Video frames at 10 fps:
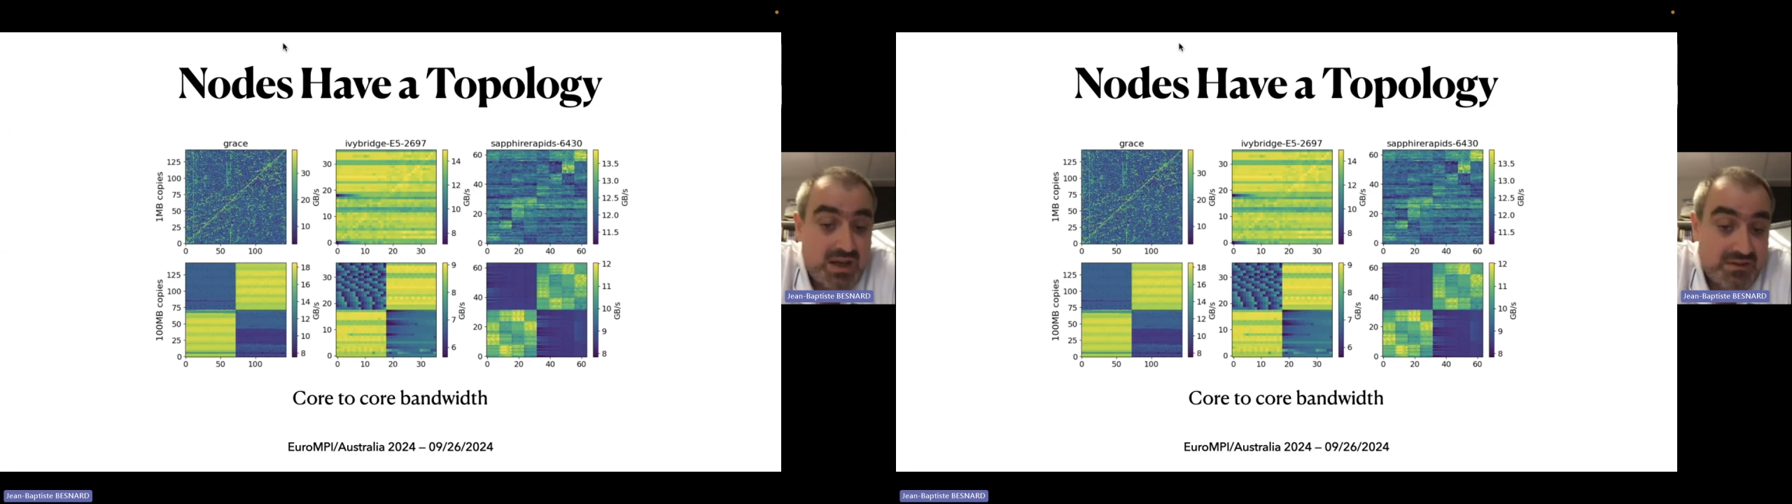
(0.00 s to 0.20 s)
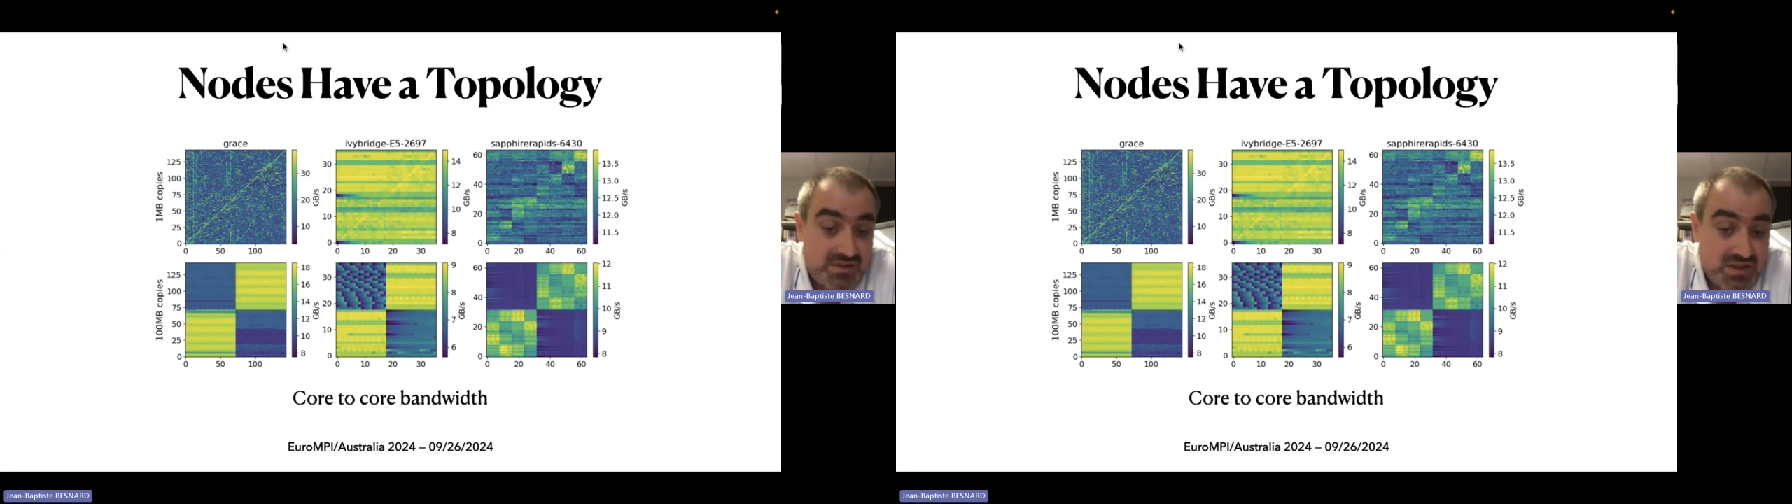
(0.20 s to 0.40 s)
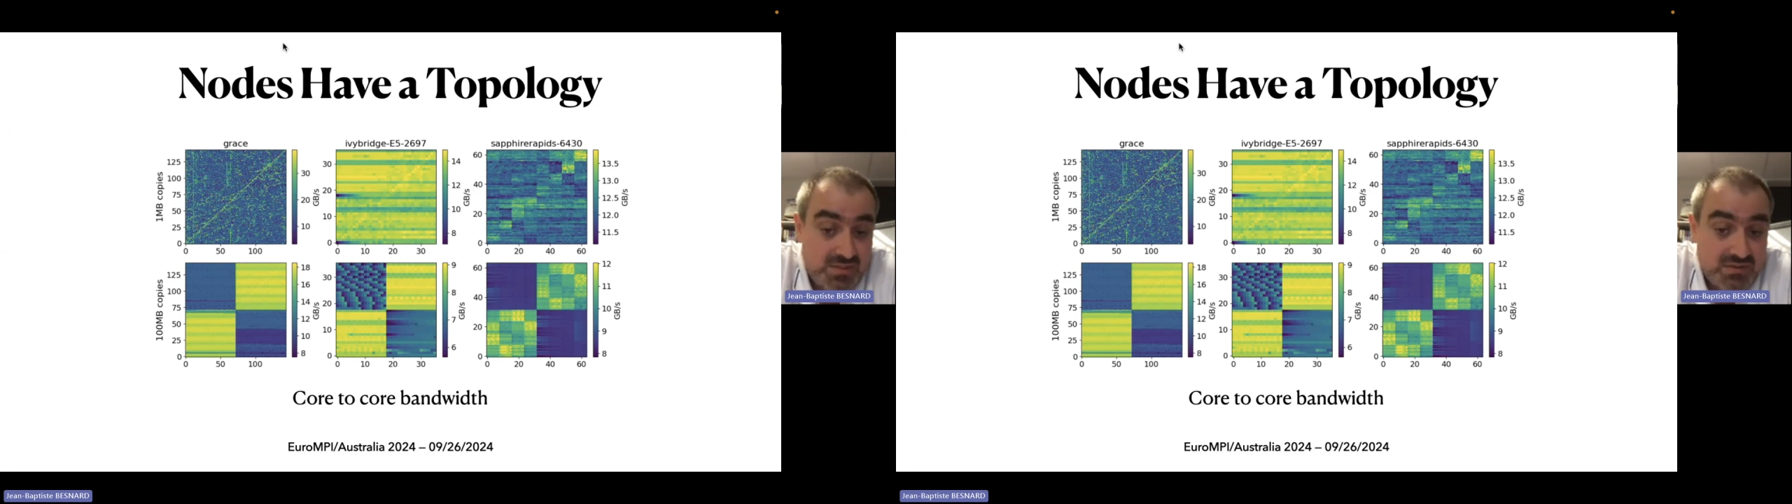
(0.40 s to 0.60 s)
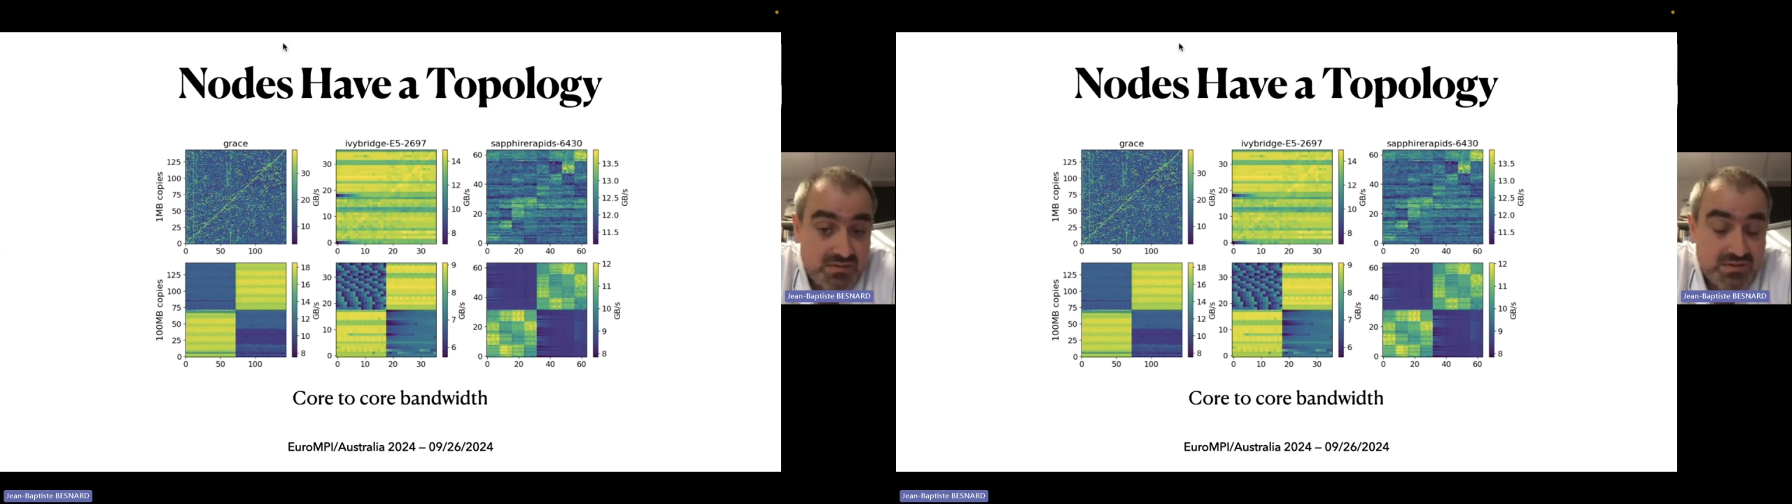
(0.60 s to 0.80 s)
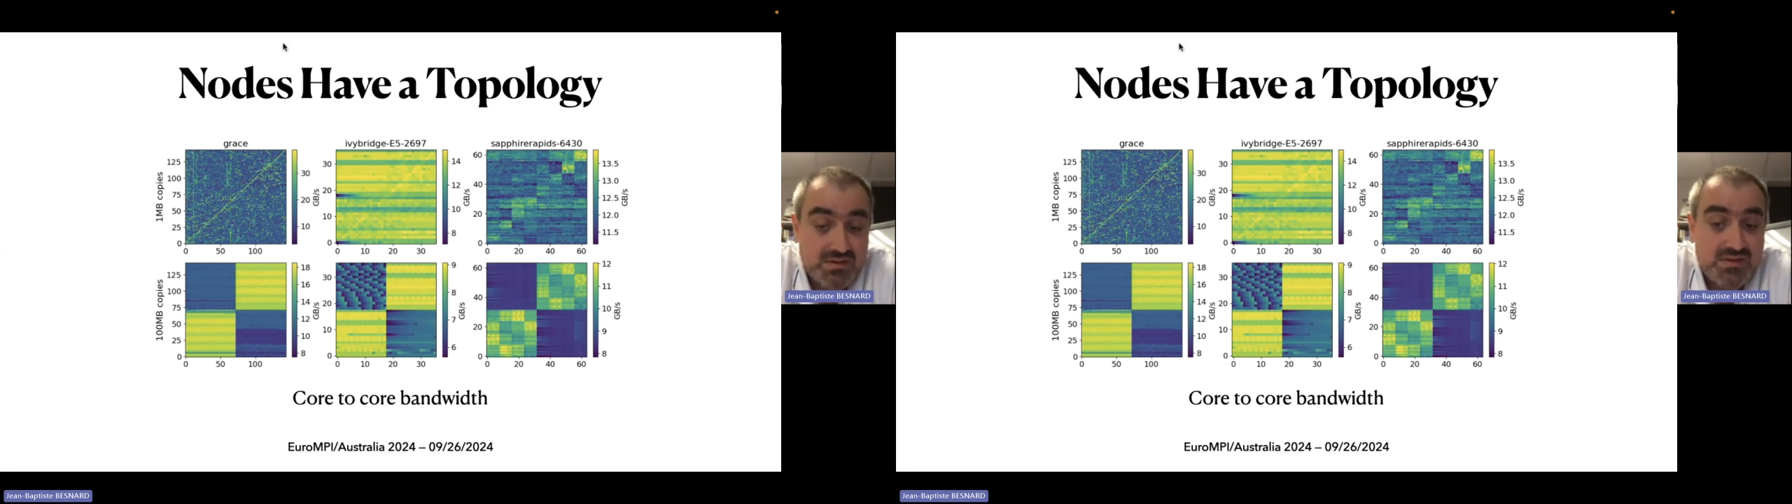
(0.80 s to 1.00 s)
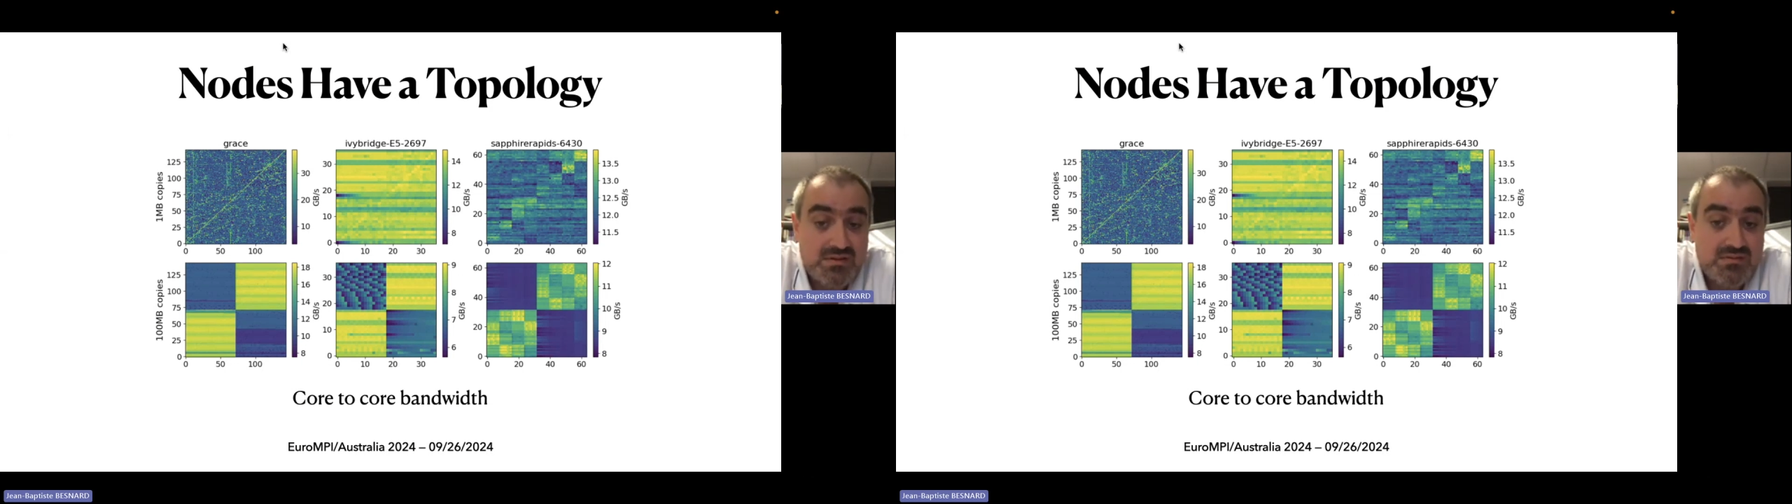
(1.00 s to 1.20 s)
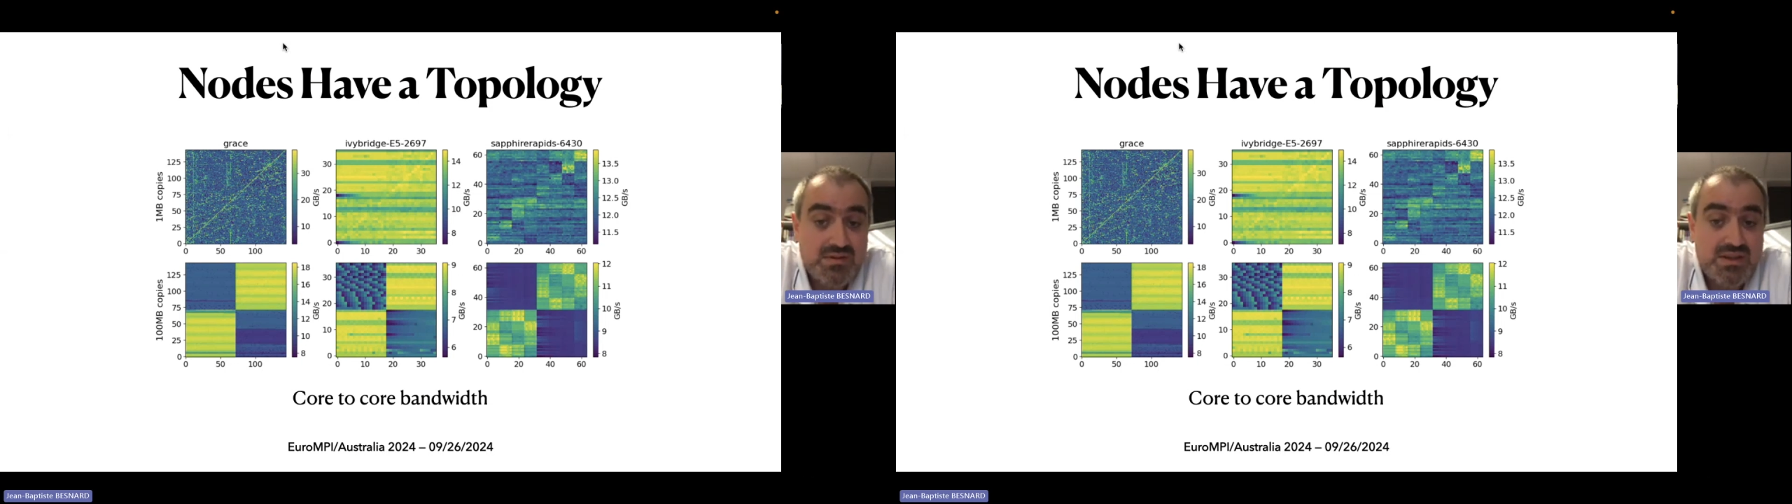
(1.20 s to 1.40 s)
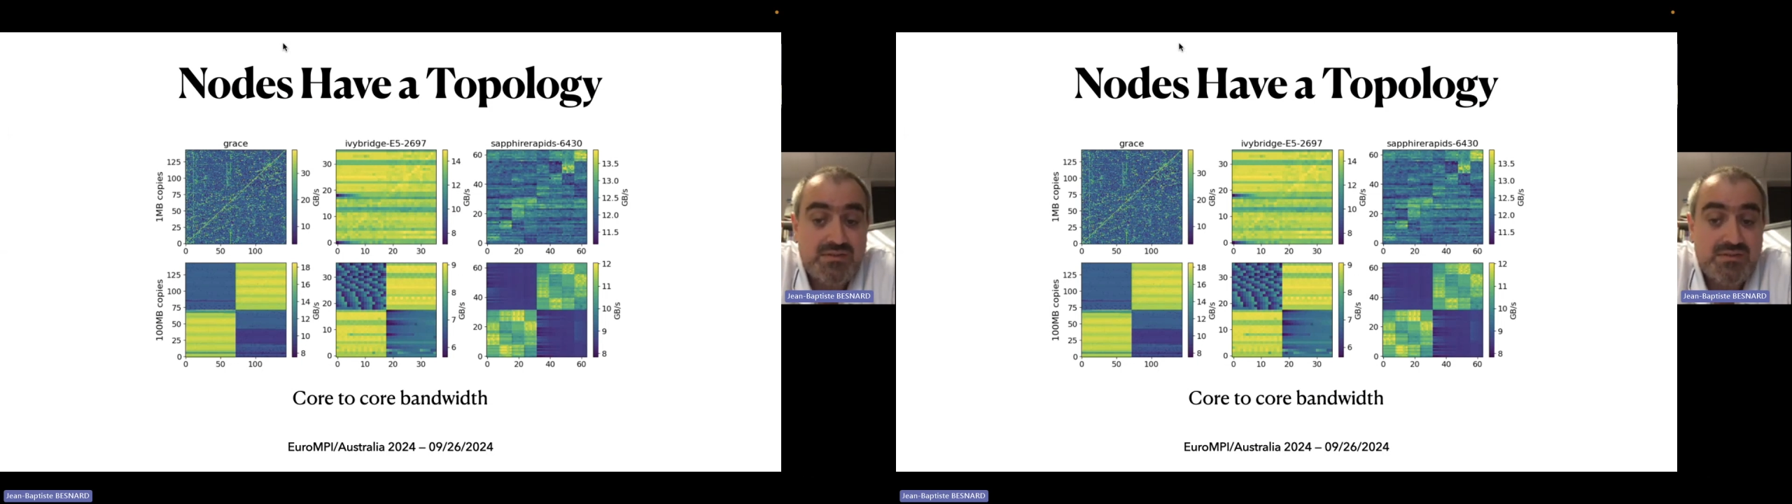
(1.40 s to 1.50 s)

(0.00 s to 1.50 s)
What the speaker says: have GPUs also which